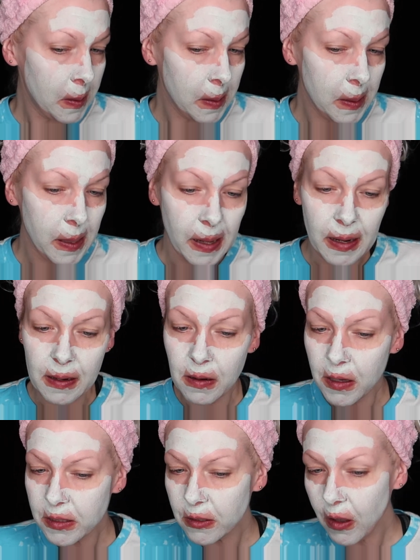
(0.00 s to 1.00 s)
yeah
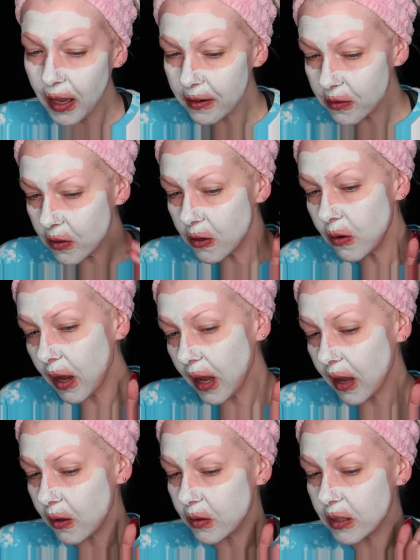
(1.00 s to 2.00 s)
also i don't know
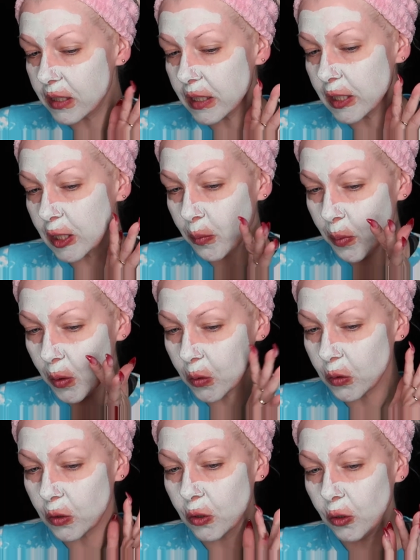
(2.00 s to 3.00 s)
how this is
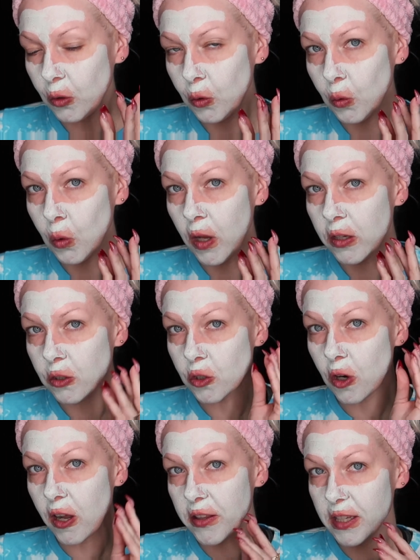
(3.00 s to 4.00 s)
supposed to
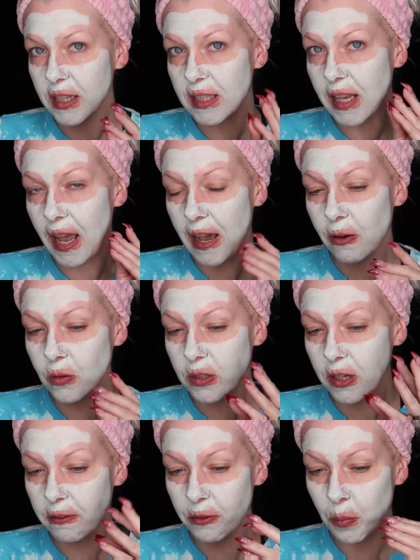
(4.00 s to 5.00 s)
draw things out
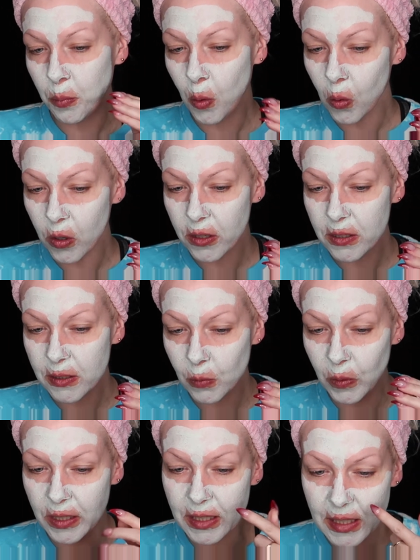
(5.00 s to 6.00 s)
of the pores
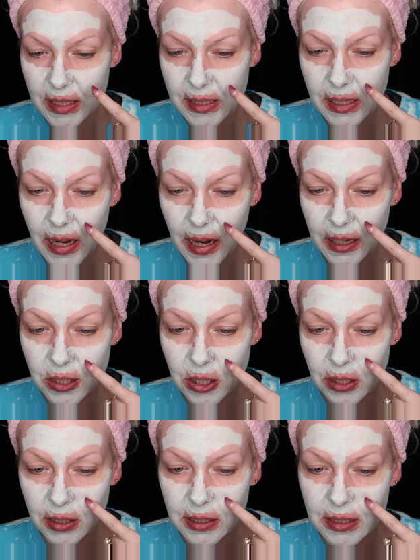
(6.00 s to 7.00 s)
when it doesn't
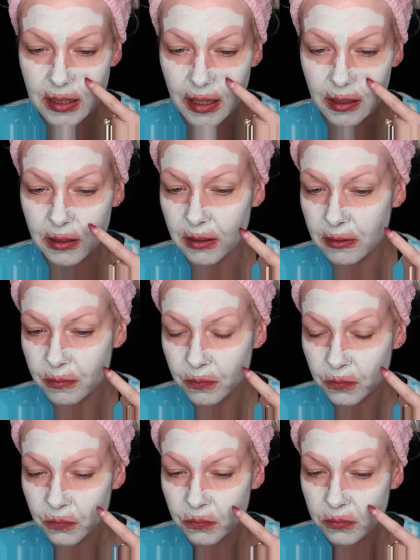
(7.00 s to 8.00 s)
actually settle
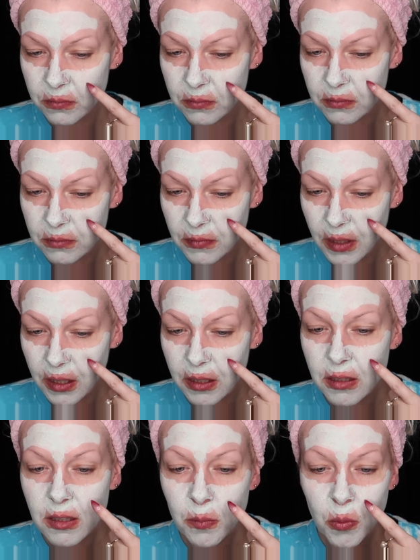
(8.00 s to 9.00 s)

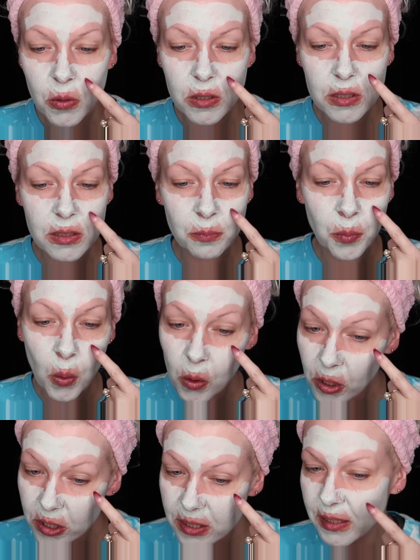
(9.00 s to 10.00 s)
into the pores
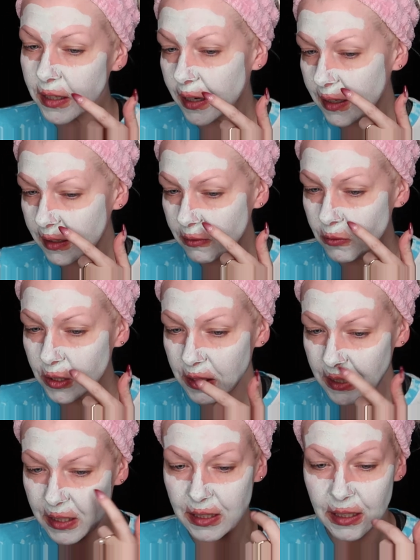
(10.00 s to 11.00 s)
pores i can
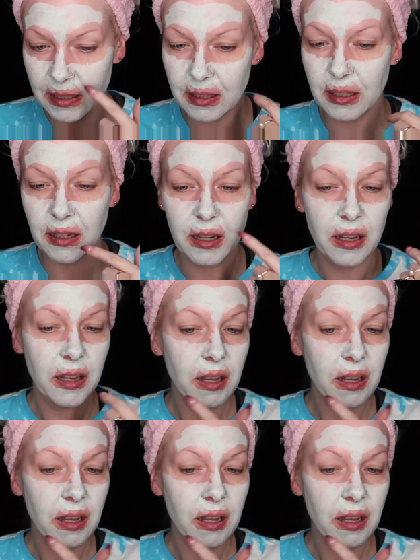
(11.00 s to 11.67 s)
really see the